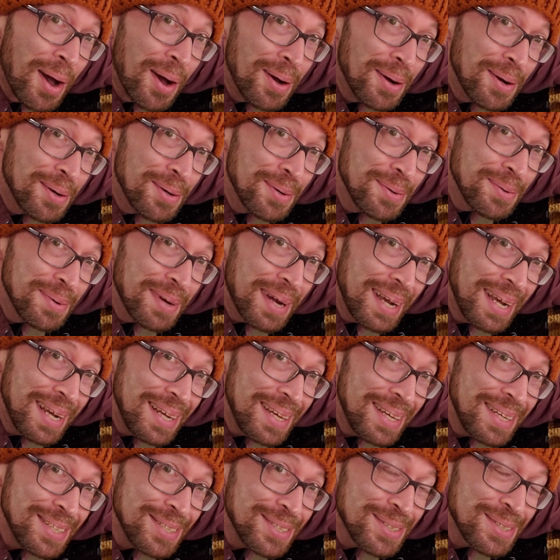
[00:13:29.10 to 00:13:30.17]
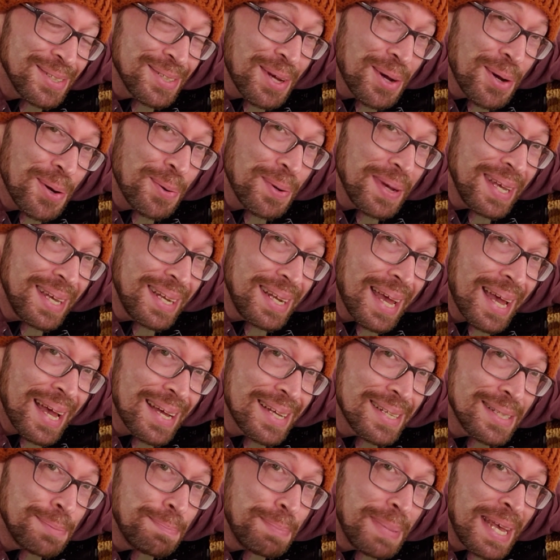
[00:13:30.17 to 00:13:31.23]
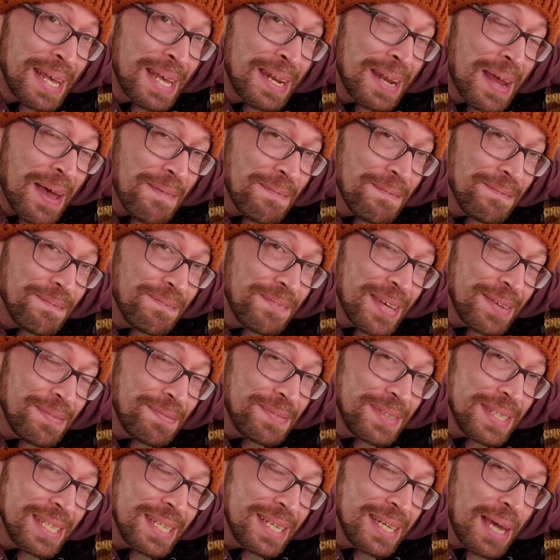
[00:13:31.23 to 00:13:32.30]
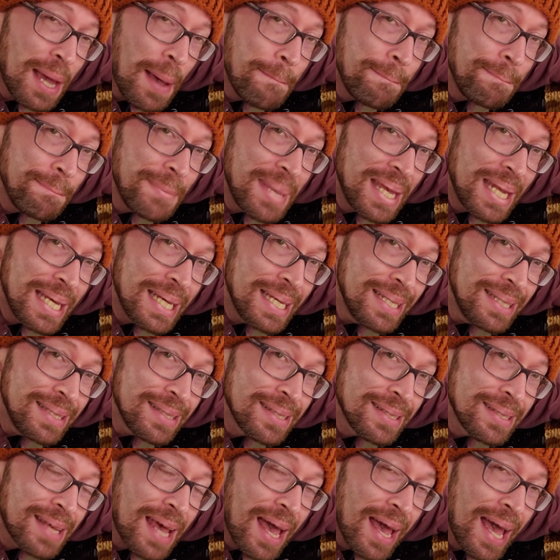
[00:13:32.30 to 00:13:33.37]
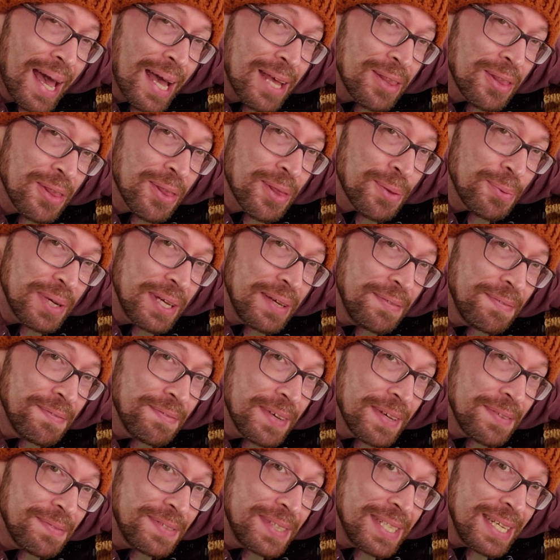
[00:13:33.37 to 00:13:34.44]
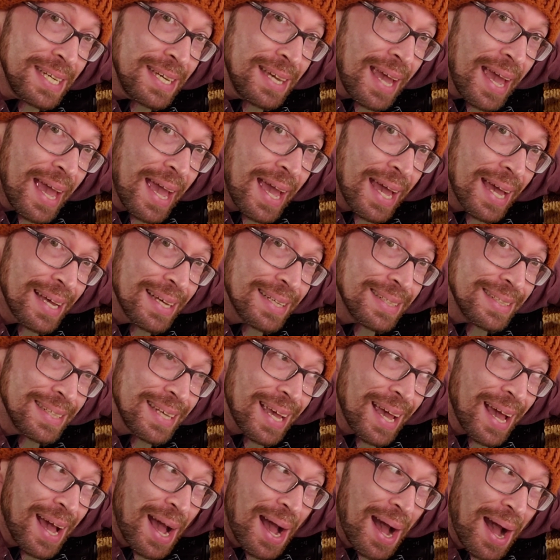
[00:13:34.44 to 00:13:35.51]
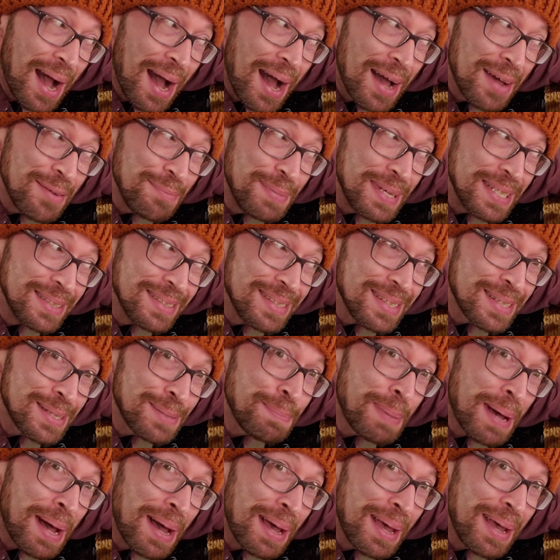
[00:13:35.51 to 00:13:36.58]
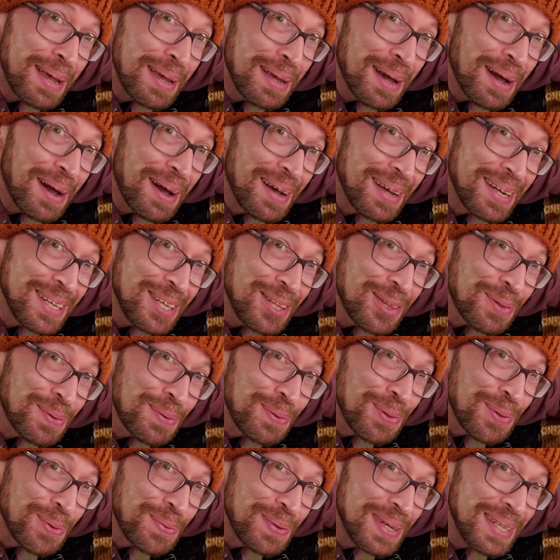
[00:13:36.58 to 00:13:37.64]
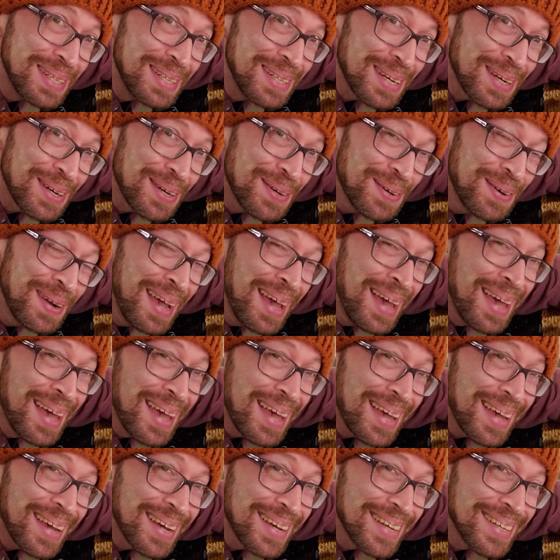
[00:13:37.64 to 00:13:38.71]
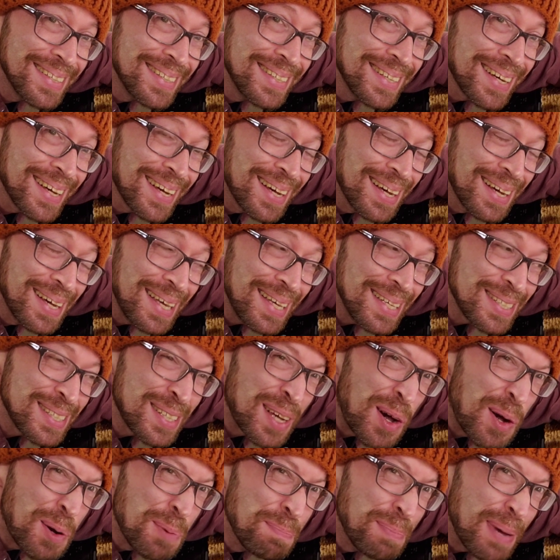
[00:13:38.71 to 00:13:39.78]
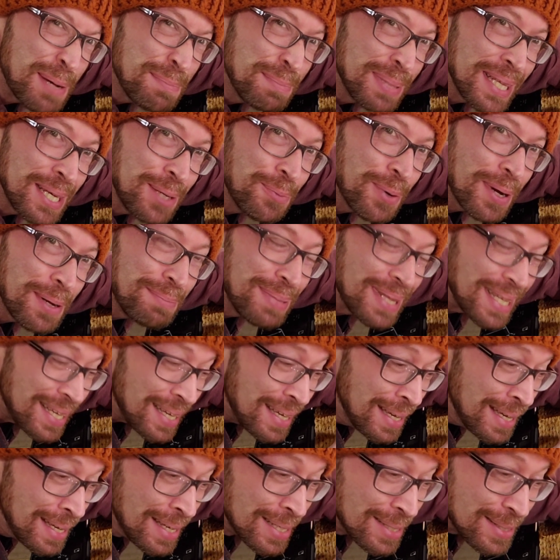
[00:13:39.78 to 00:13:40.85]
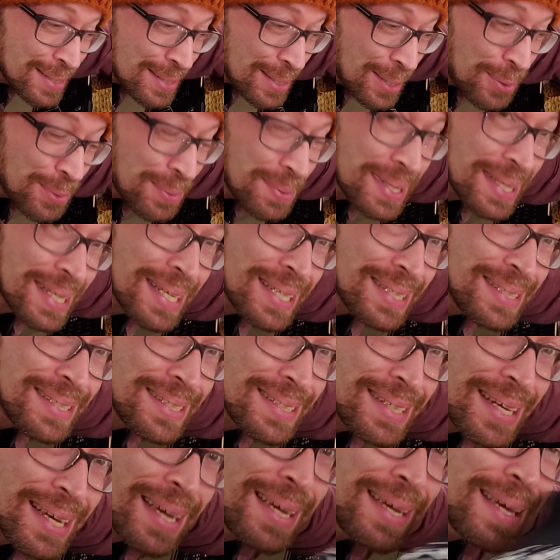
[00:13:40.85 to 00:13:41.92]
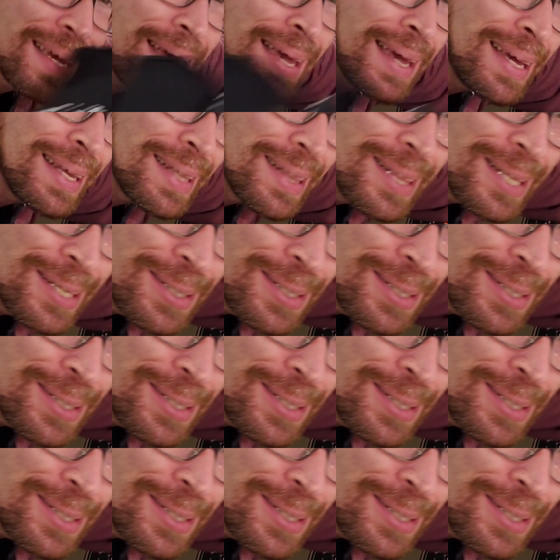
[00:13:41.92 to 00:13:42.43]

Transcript: Alrighty, so it has been 50 minutes at 3.50 and I've been spying on it through the window and uh, it's all bubbly bubbly. So let's take a